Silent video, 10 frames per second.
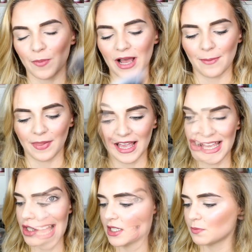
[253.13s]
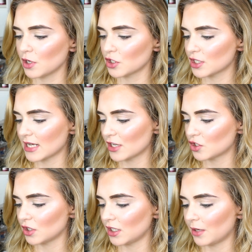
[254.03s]
Next is this brush, and this brush is
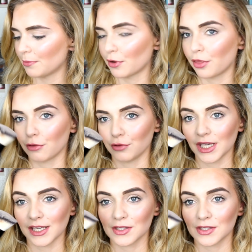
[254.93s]
actually number 3,